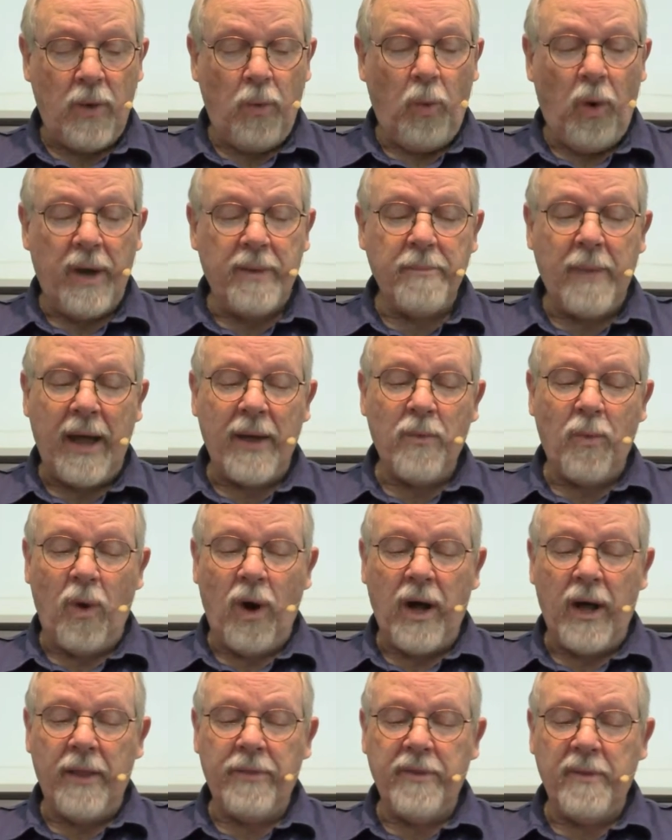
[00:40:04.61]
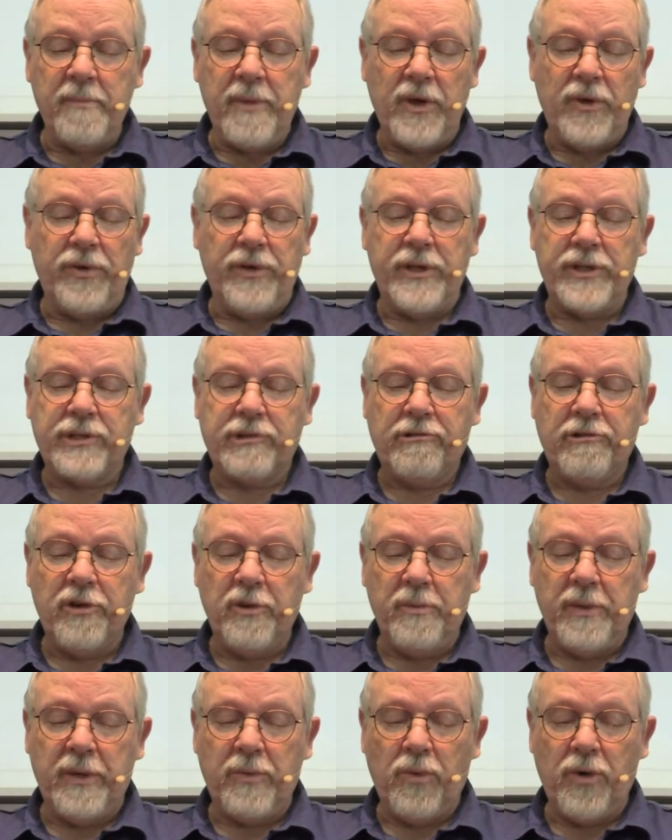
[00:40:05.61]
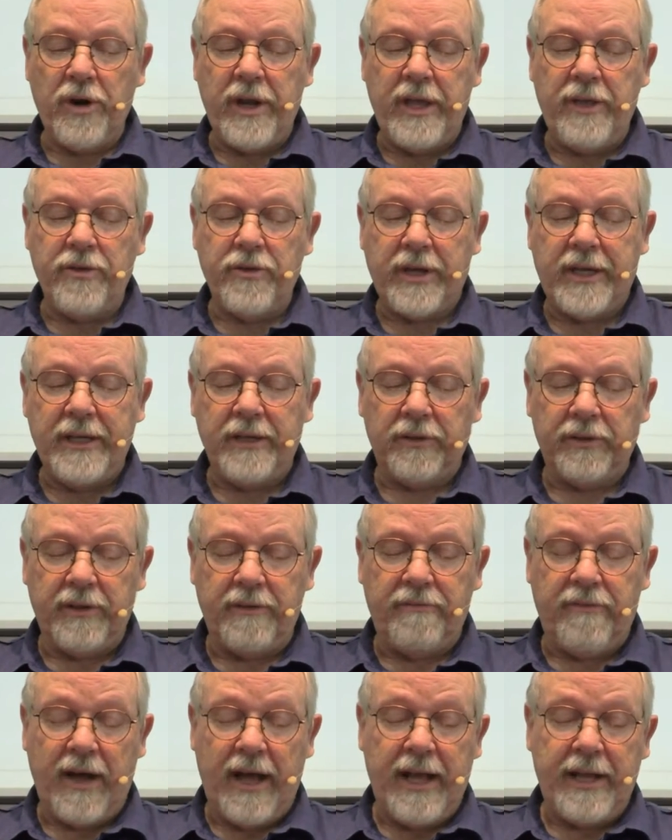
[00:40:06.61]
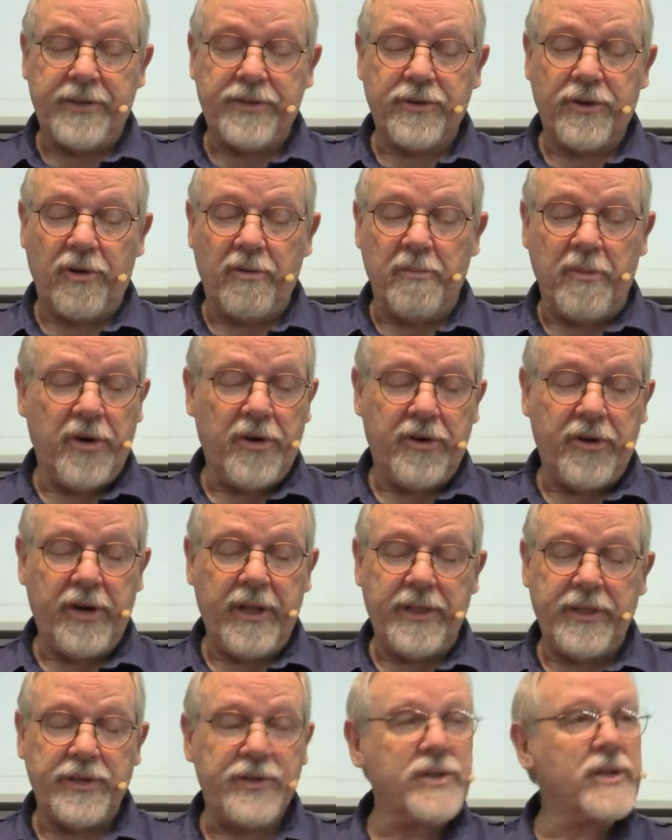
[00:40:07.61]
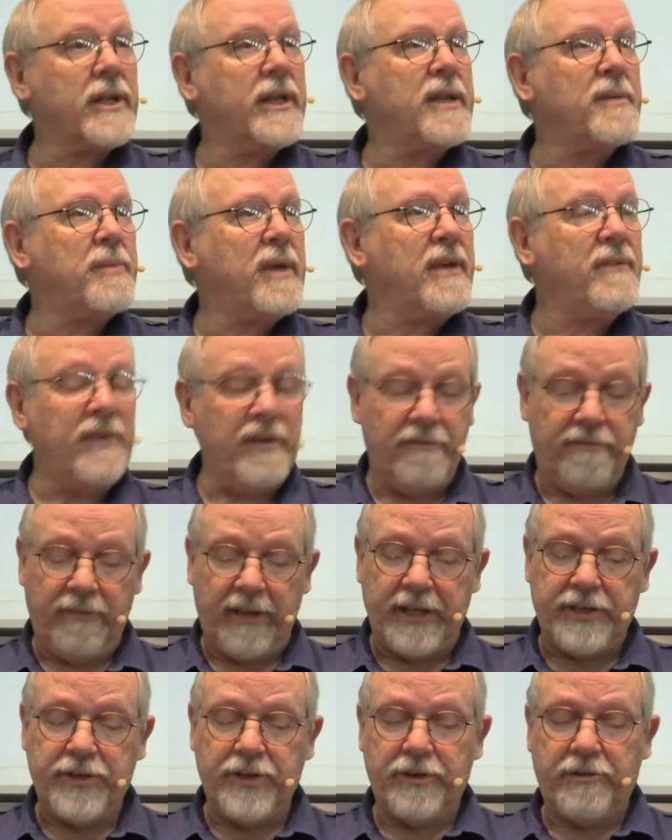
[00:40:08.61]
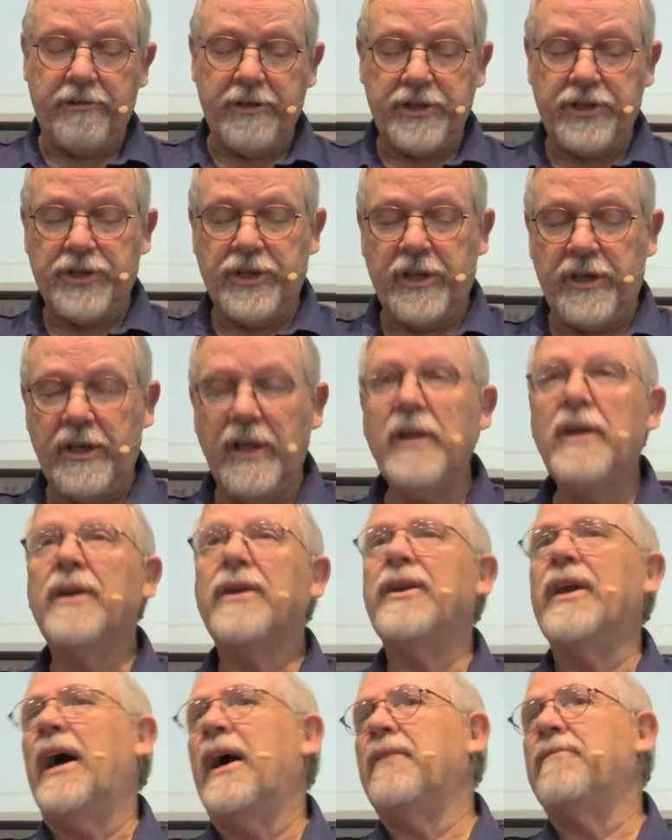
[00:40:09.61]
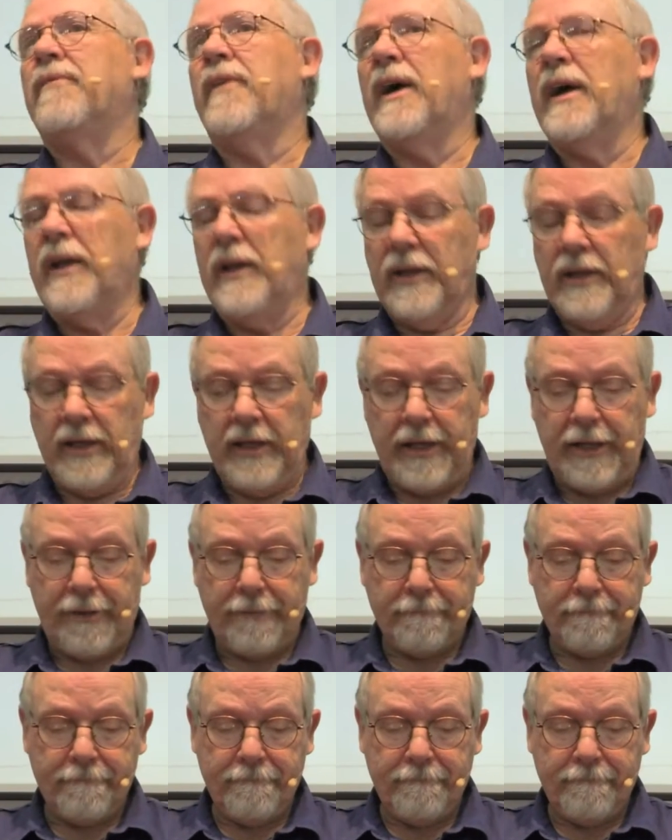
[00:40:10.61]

One by one, the mutinous crewmen were either killed in fights or murdered in their sleep. Even Fletcher Christian died violently.